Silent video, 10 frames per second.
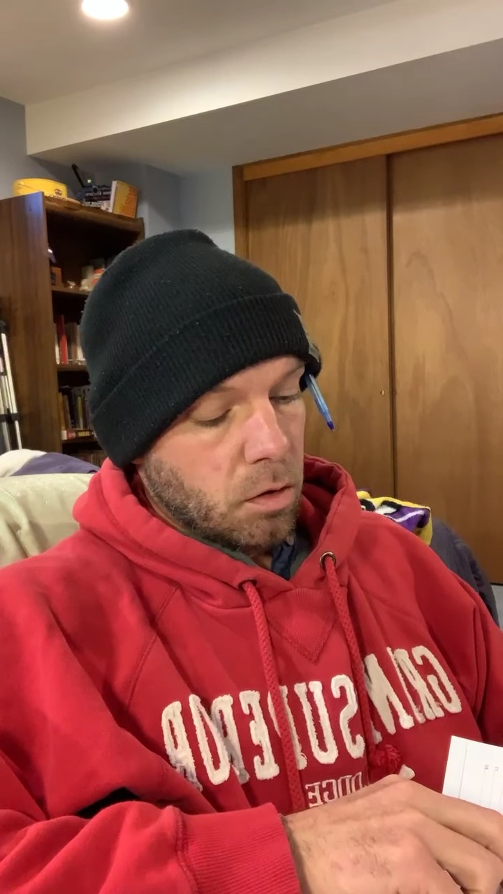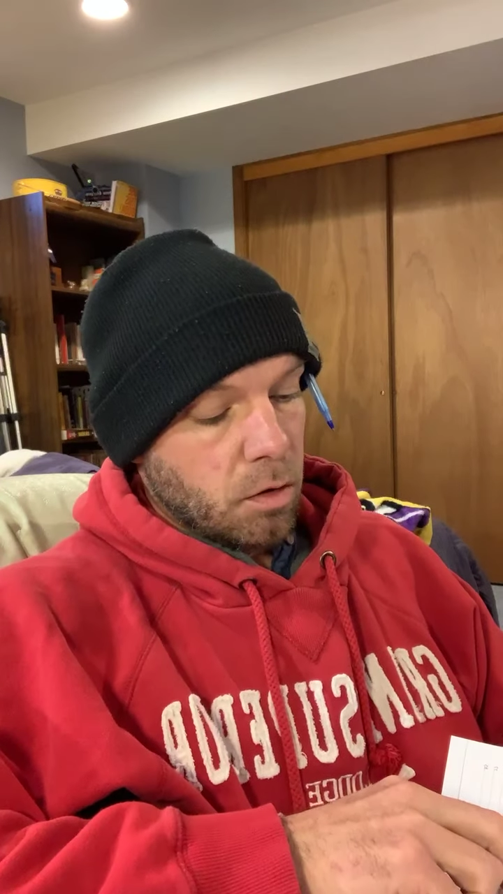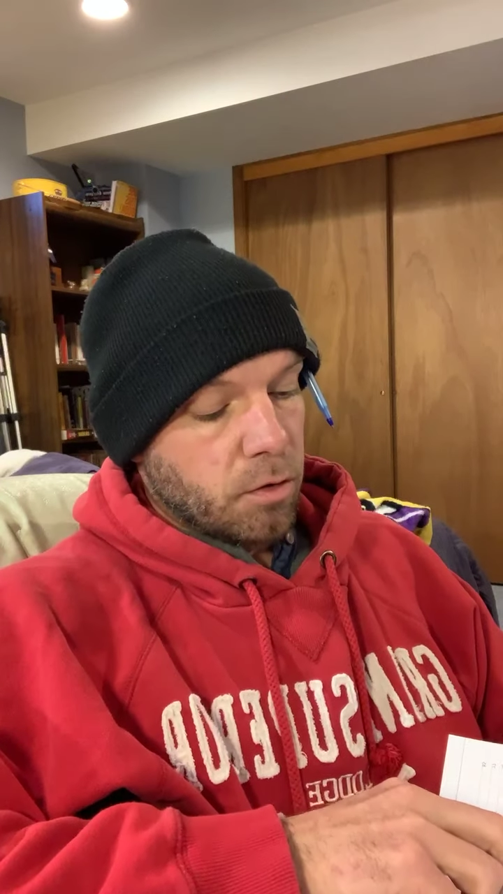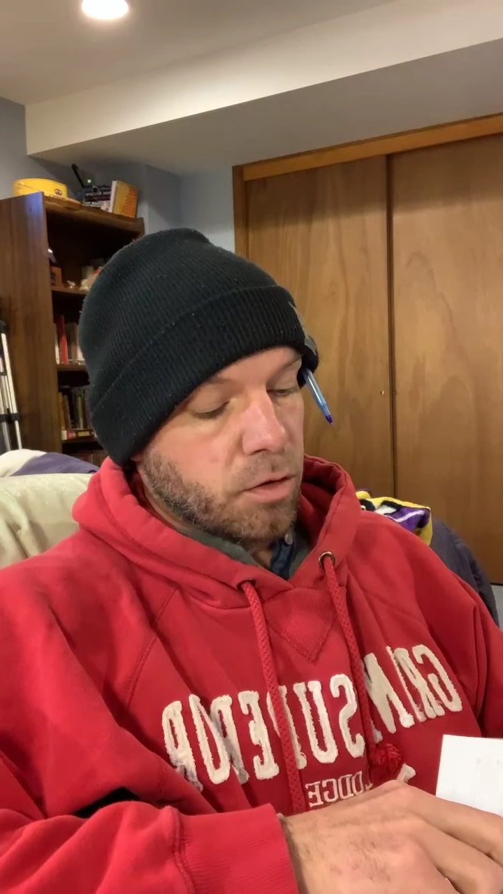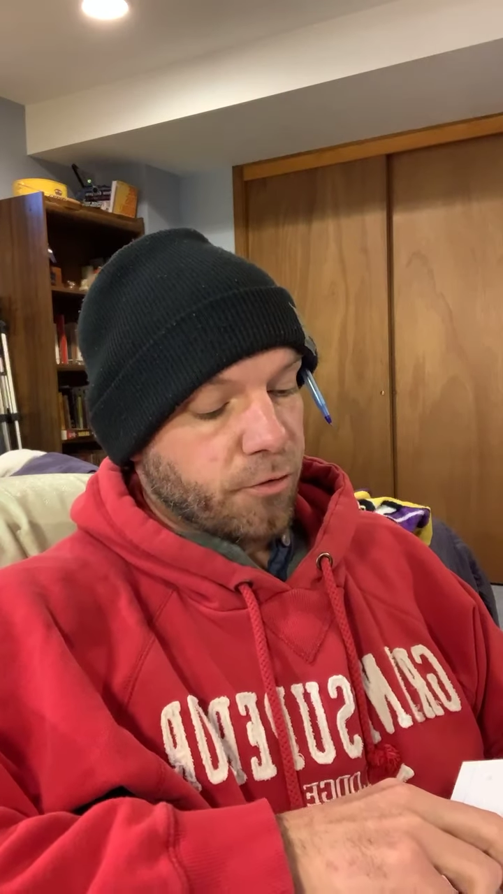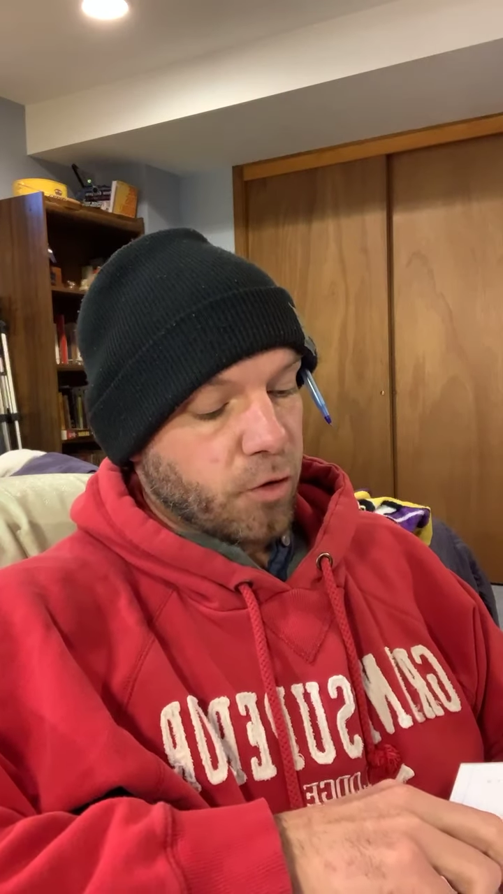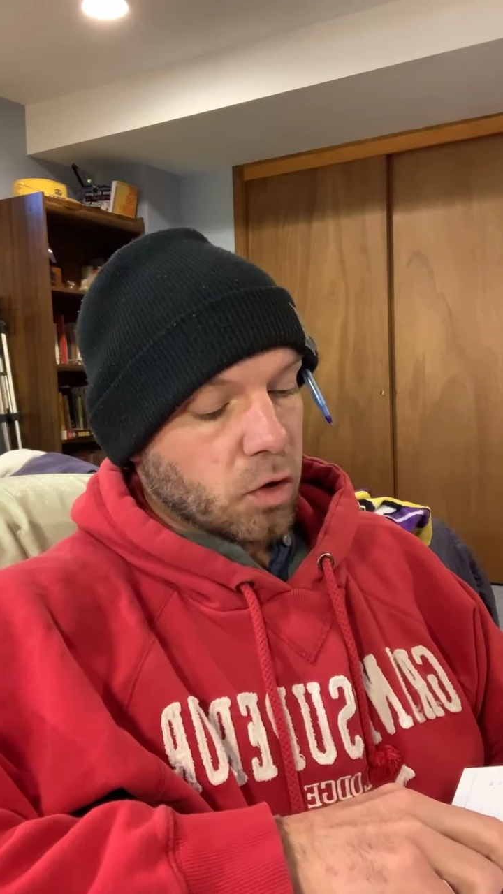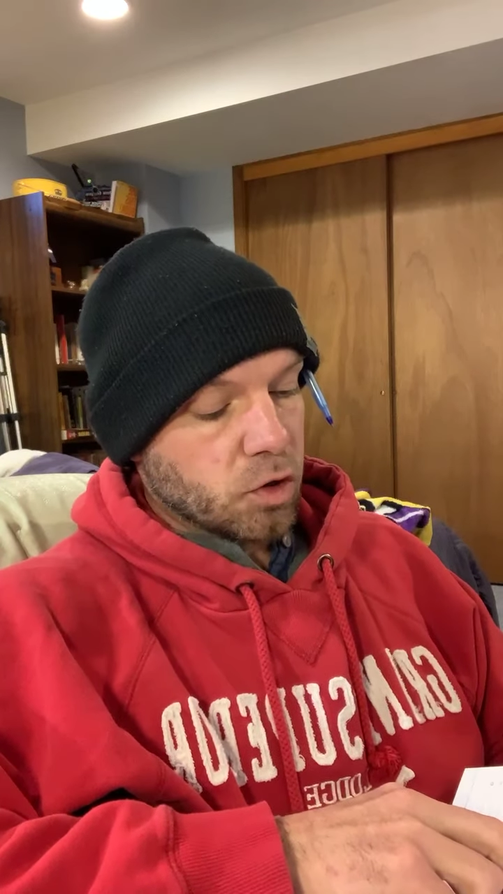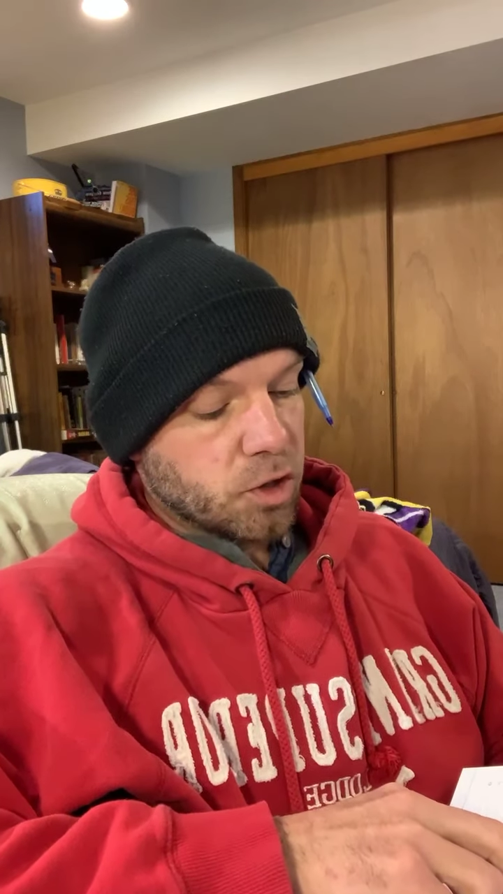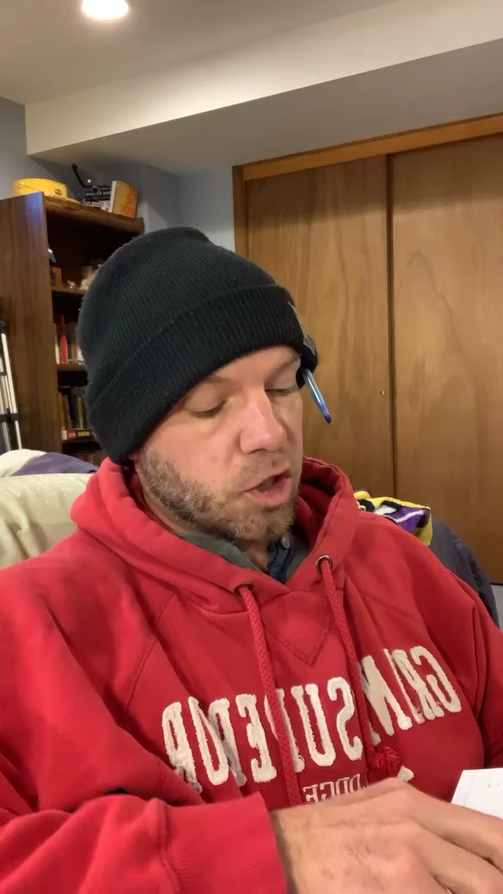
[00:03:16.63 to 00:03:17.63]
the
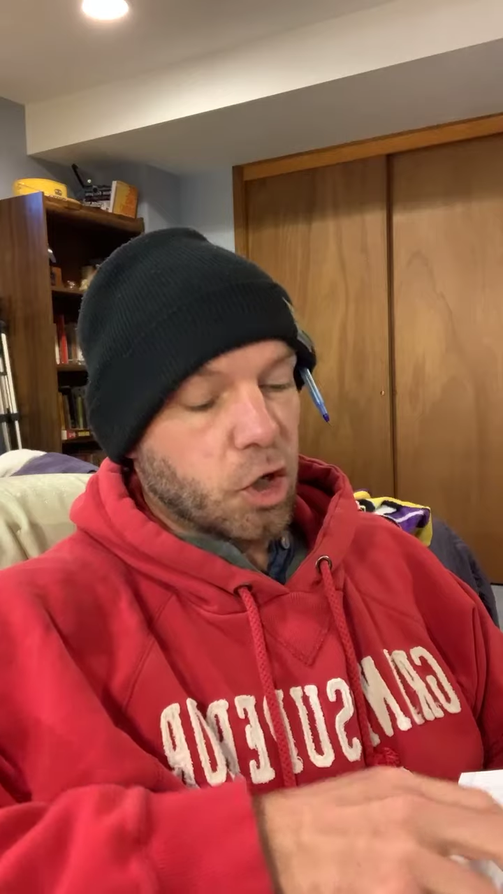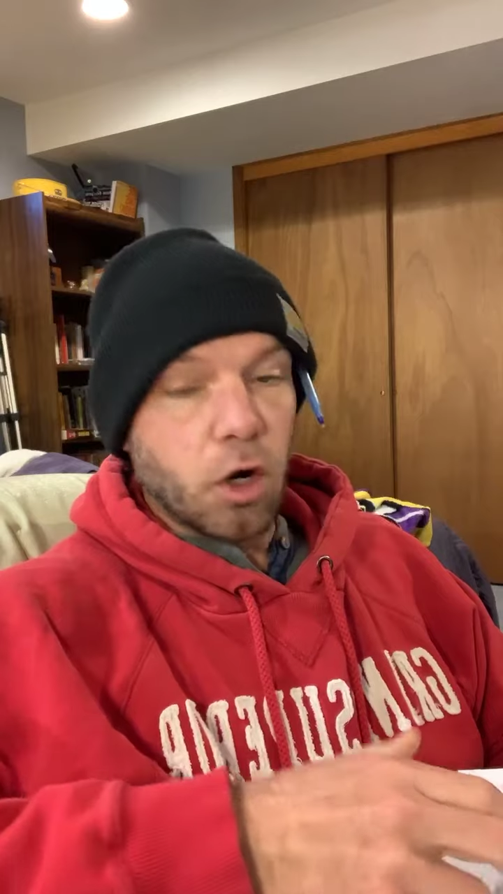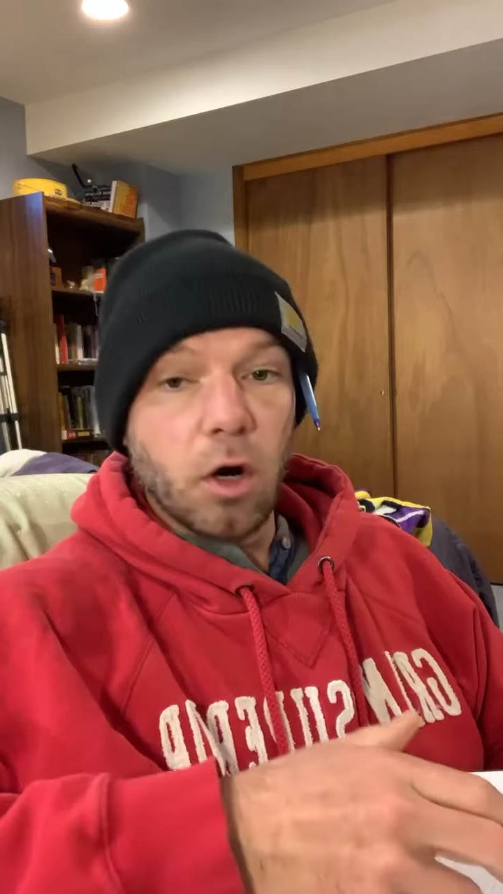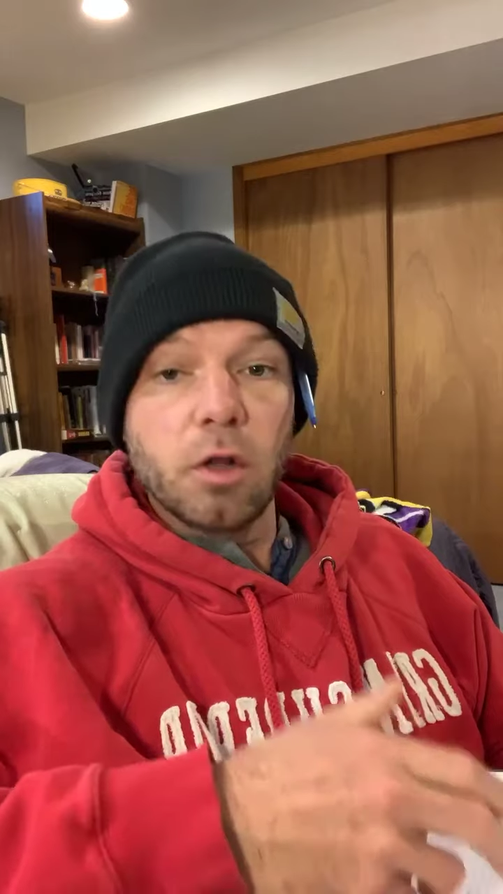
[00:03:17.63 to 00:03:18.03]
first cure,